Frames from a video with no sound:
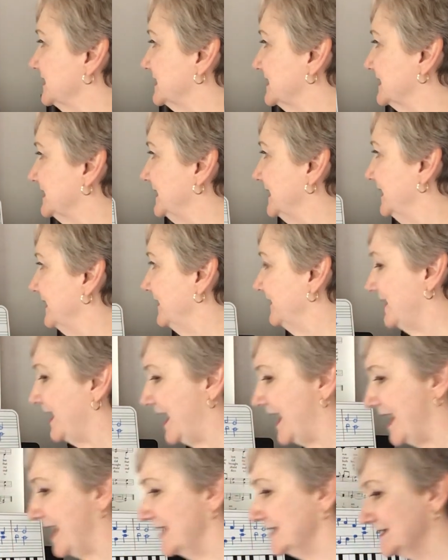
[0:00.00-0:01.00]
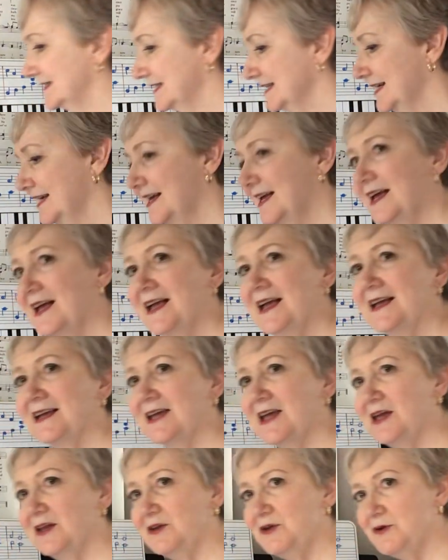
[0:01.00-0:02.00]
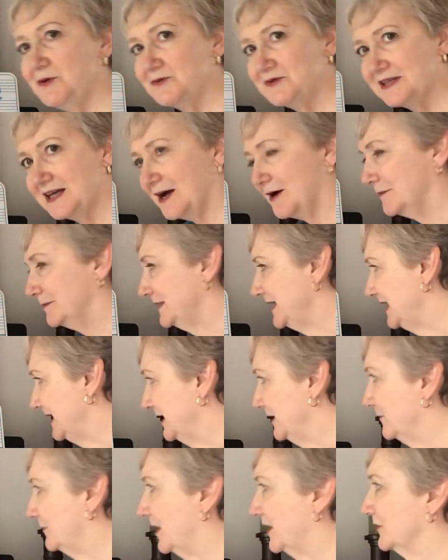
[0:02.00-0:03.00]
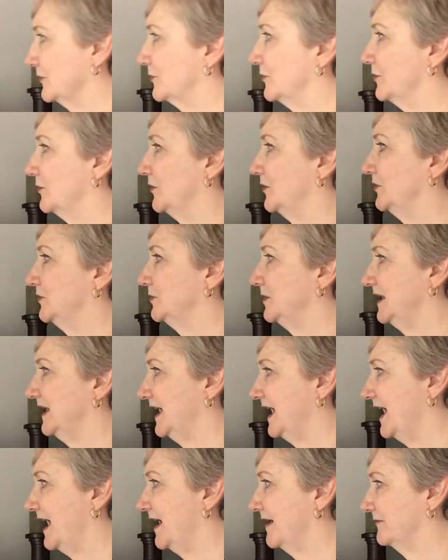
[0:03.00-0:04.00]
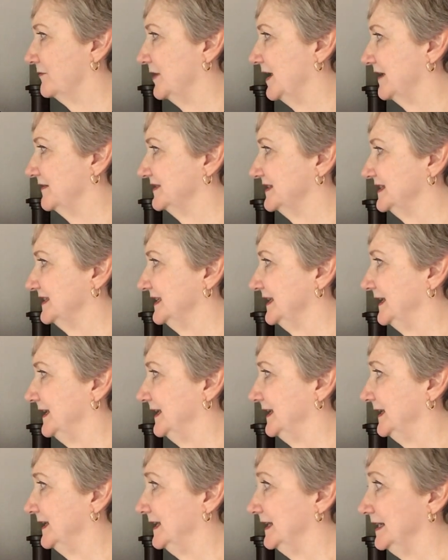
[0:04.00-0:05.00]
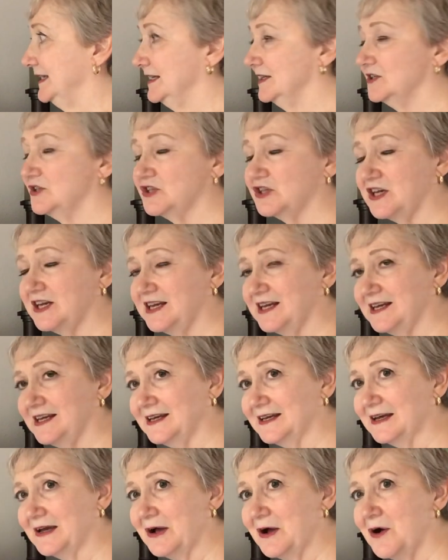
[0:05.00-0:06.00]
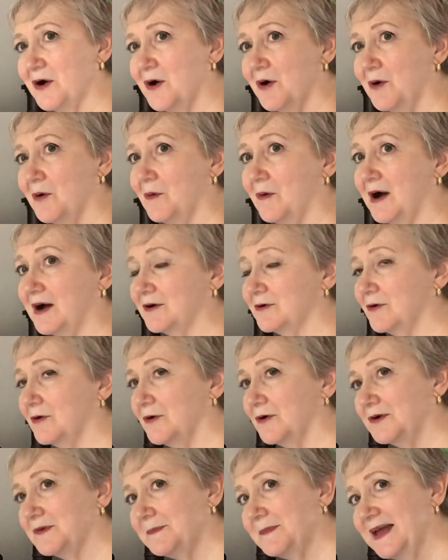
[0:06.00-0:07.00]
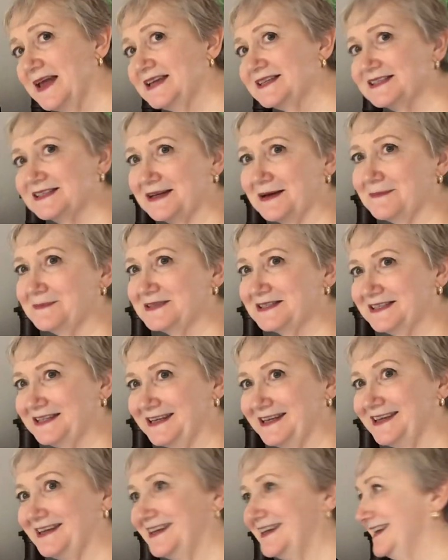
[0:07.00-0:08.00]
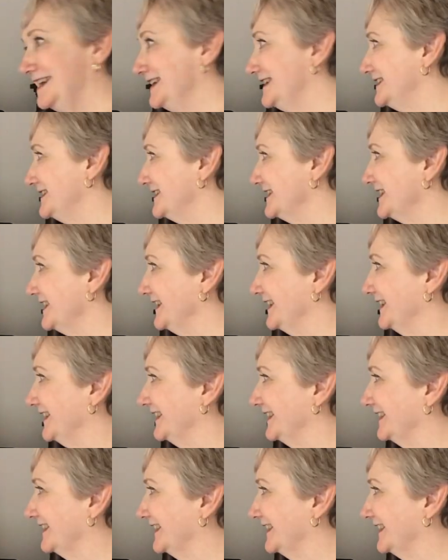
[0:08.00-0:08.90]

see that, can you tell me what chord we have? We have C, E, G. What chord makes up C, E, G?